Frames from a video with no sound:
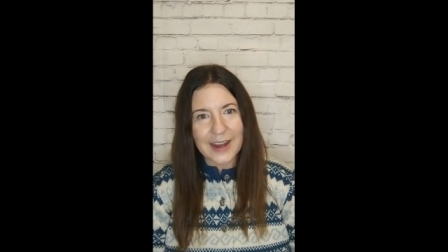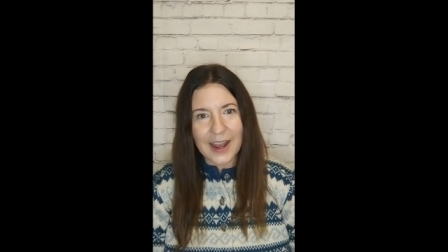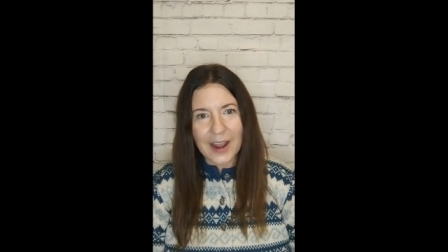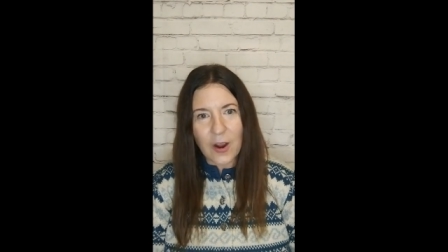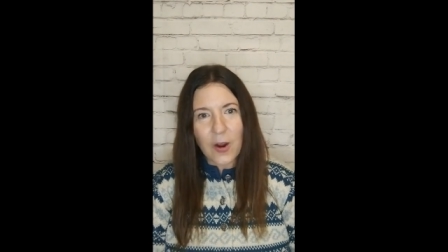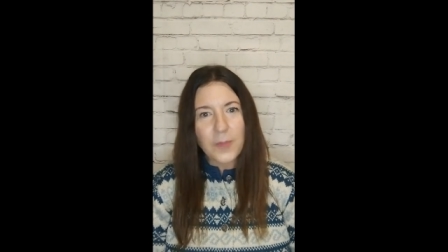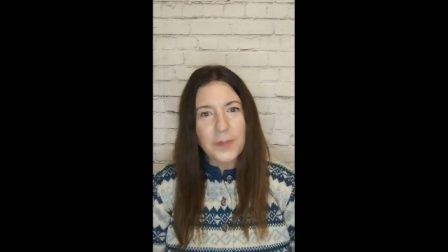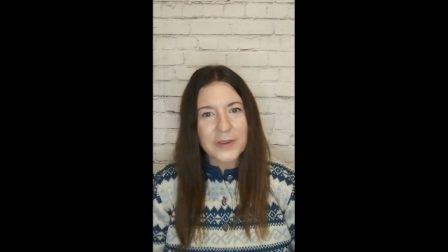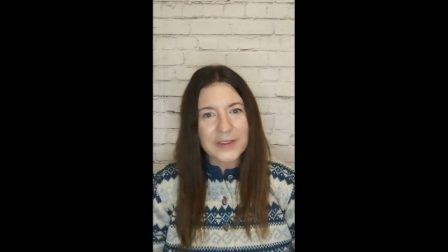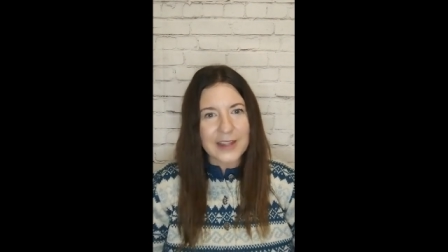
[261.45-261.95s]
I
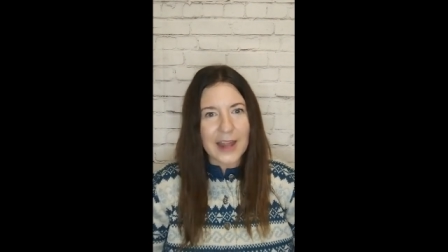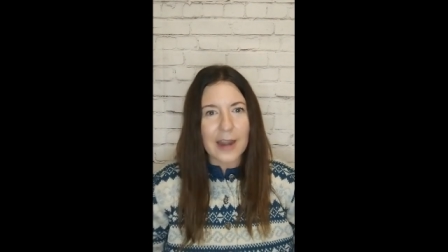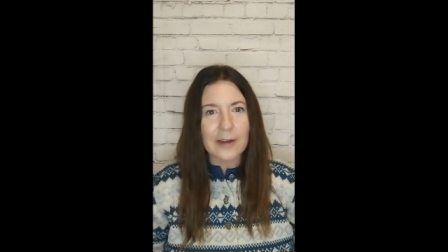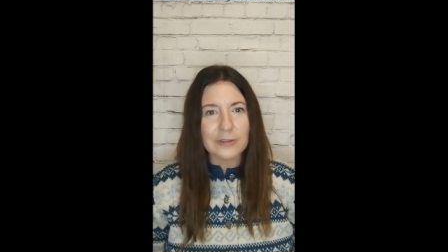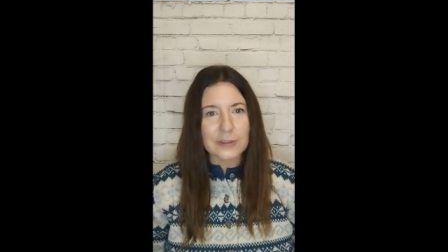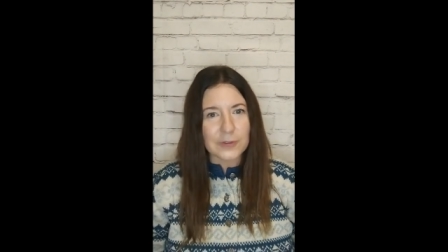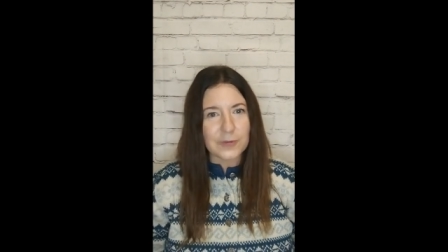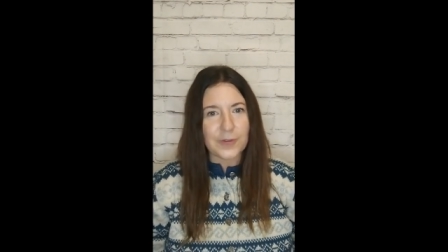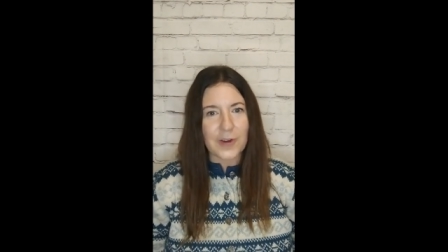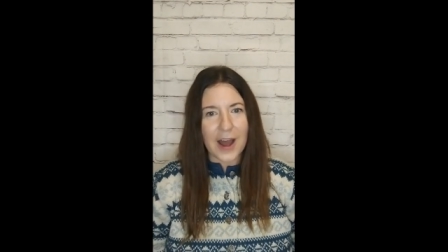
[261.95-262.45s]
hope you thought it
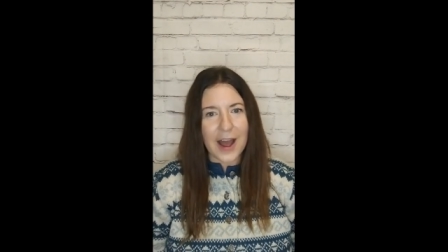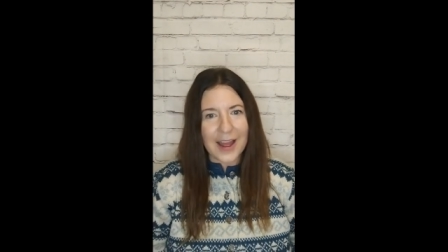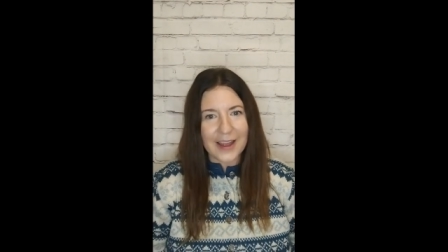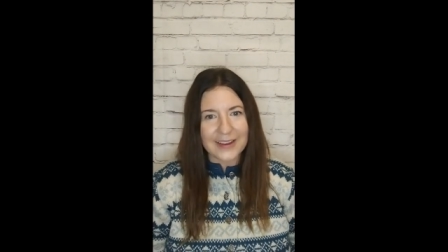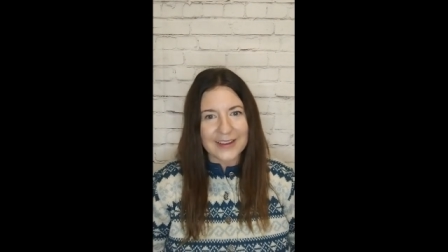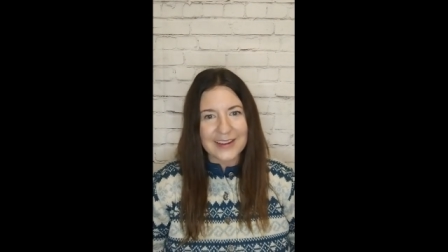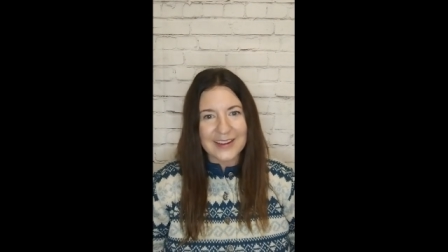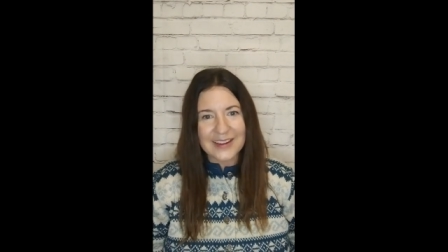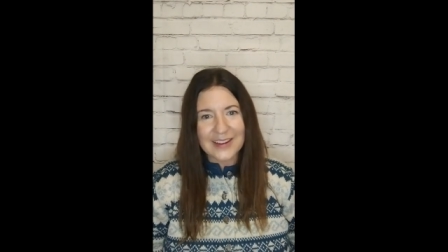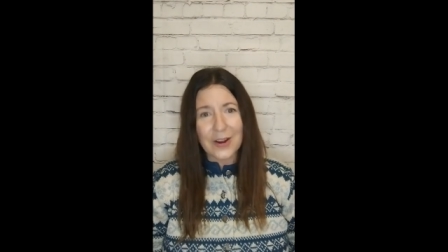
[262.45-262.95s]
was
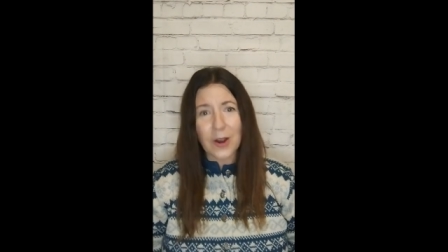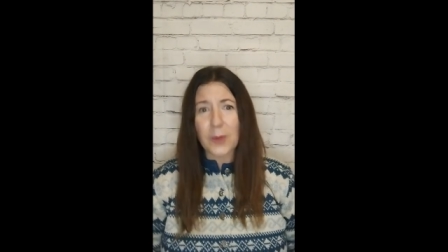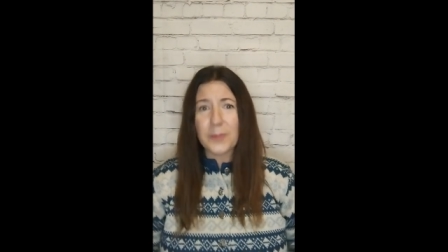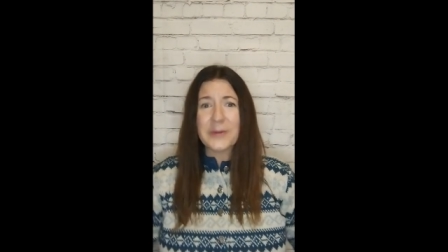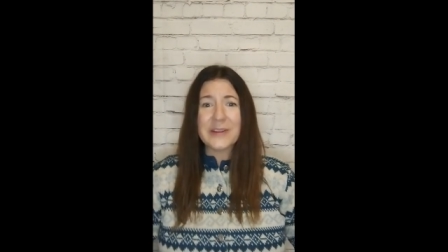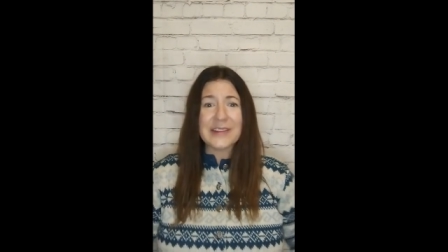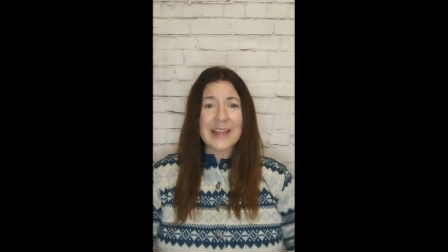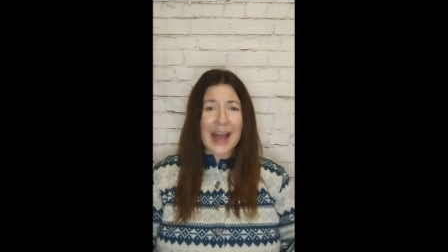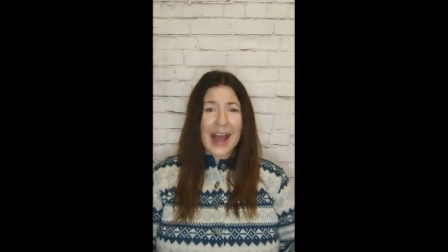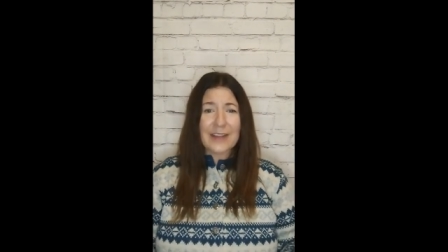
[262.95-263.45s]
fun. Hope
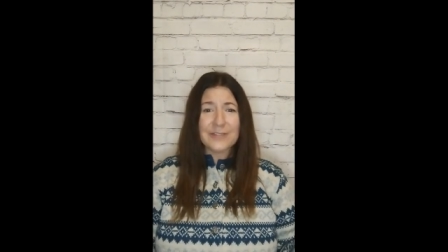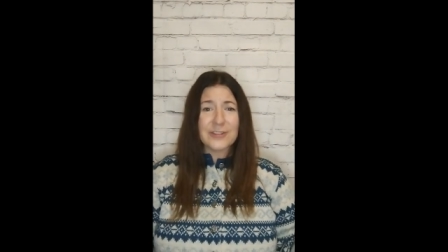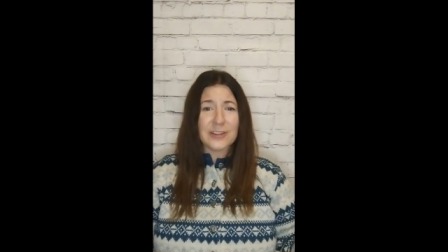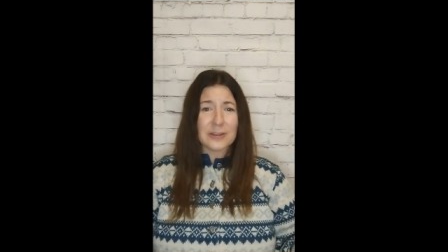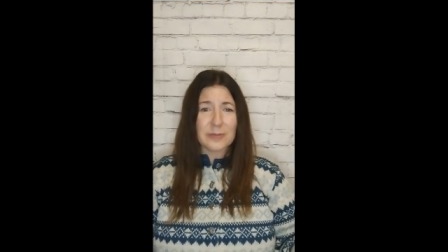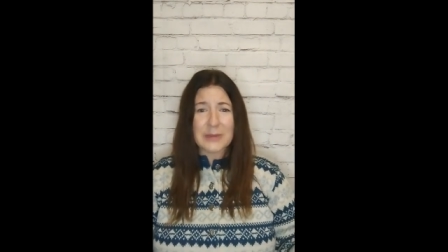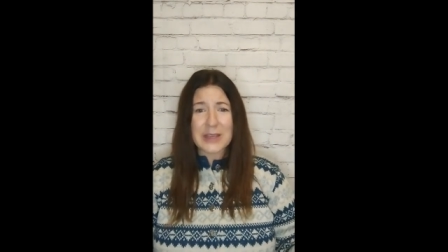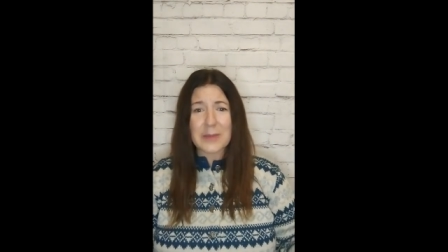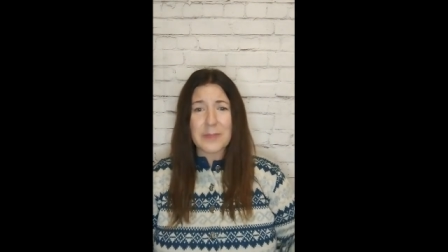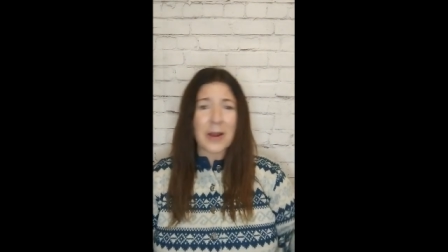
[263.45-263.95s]
you laughed
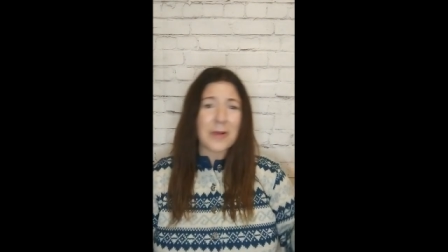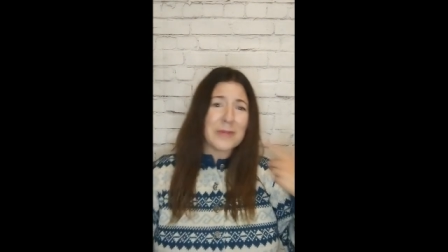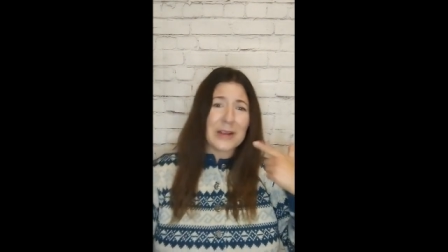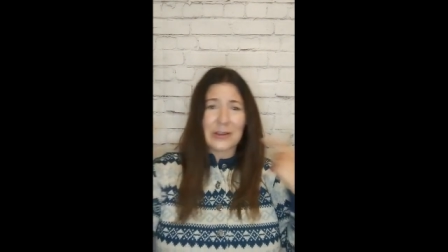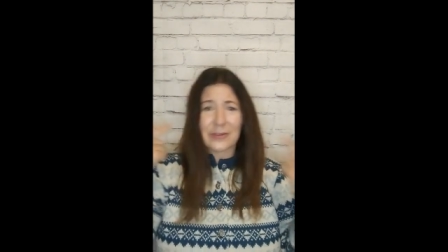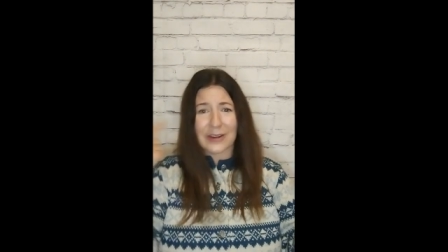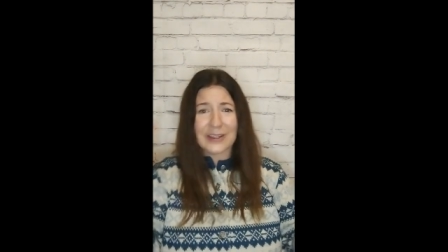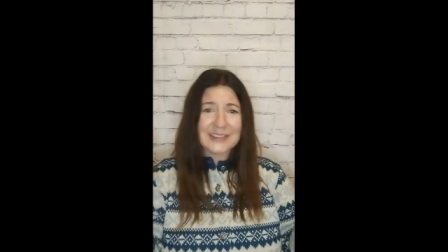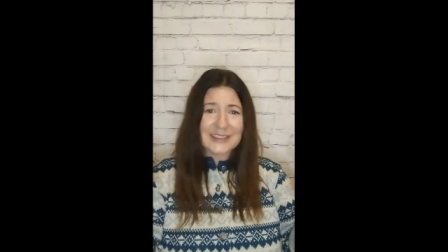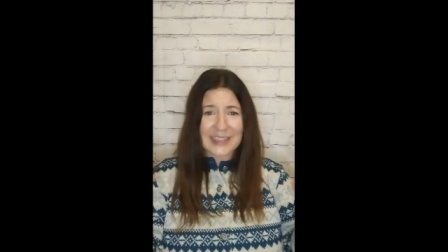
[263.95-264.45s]
with me about my
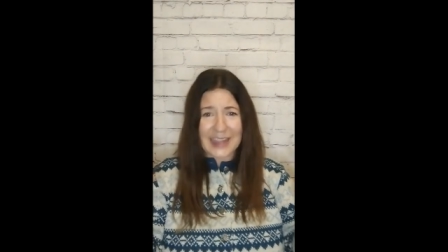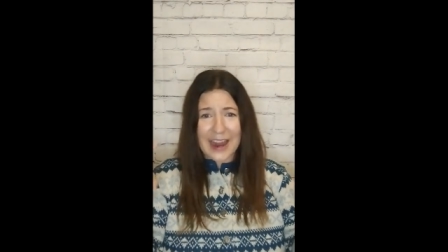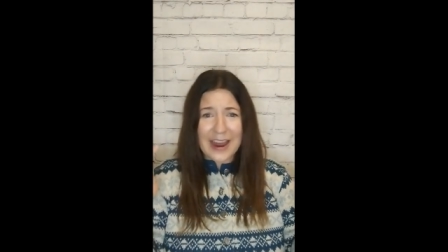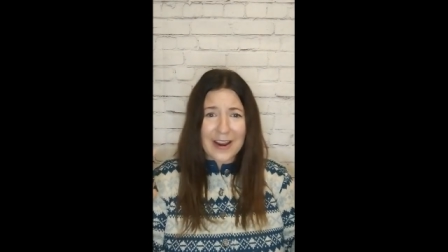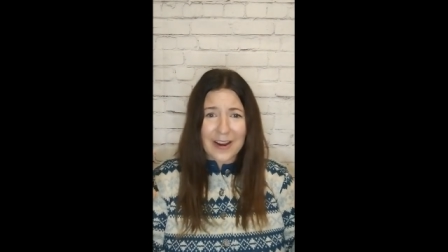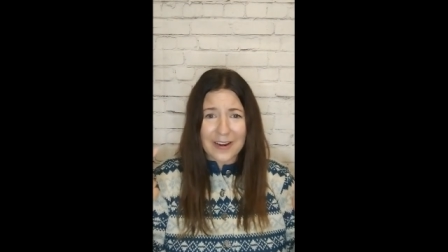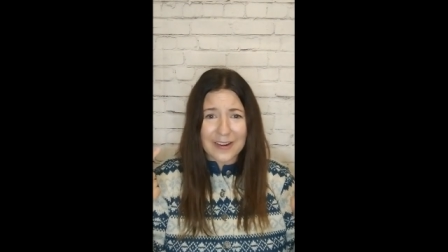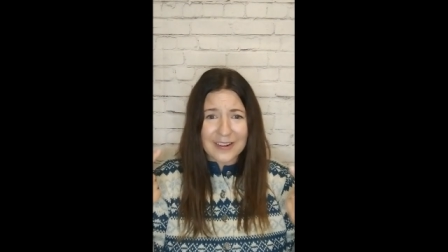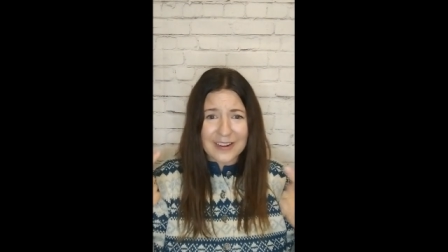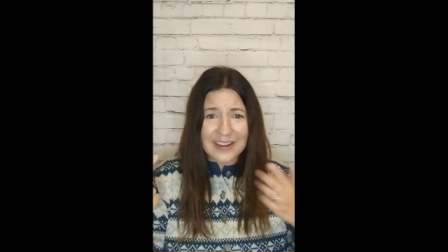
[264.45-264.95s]
crazy
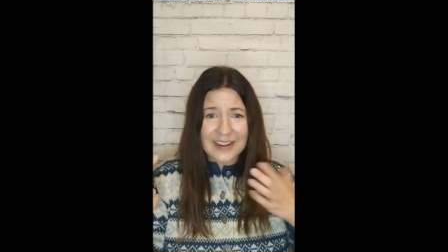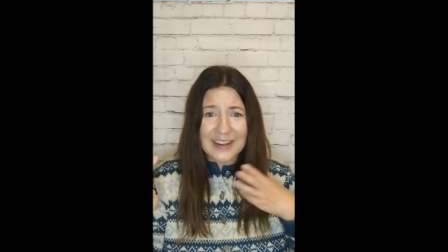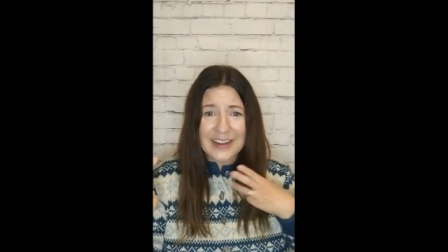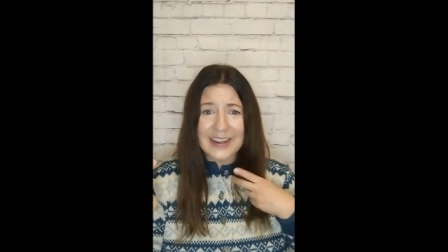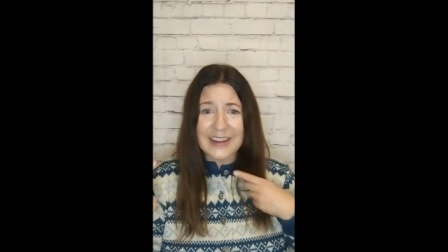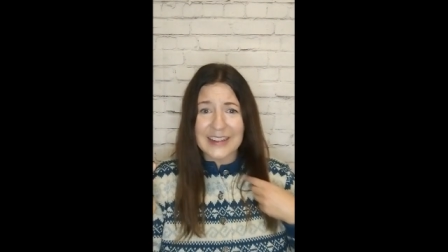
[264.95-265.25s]
hair.